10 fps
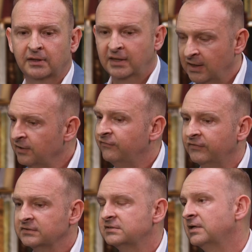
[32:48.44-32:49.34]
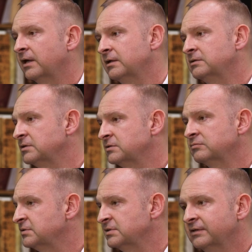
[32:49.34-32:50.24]
give instead of
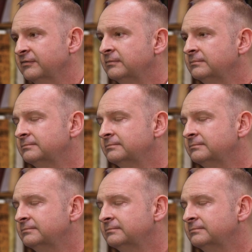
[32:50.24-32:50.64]
just receive.